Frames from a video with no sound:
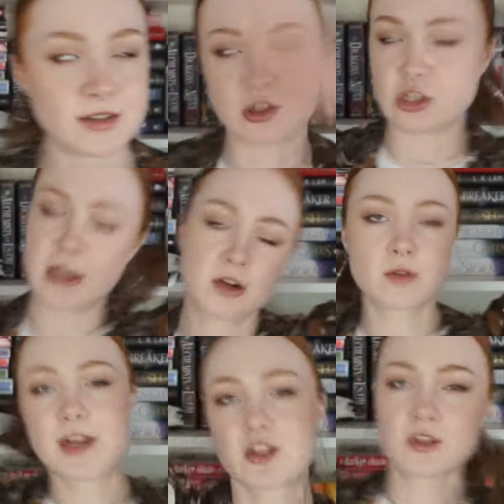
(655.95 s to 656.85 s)

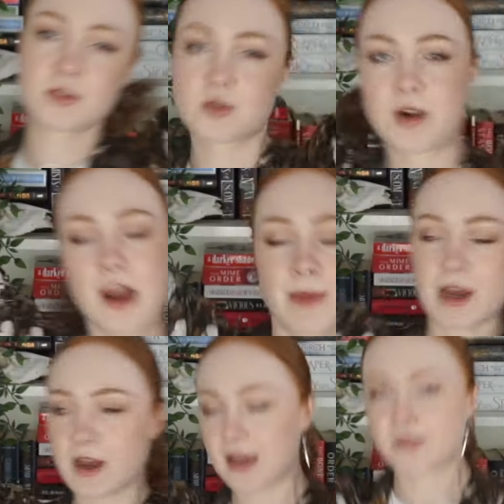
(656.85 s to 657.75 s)
generational
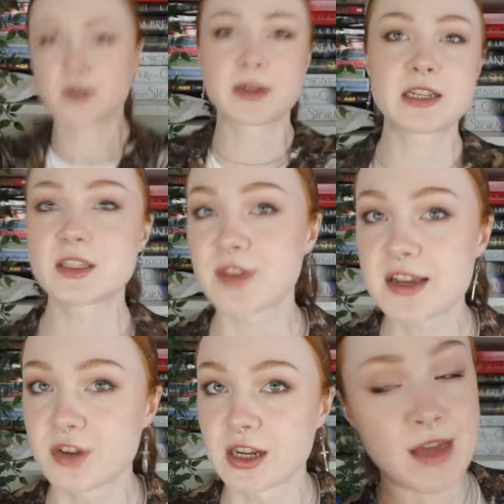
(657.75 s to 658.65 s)
trauma, everybody's favorite.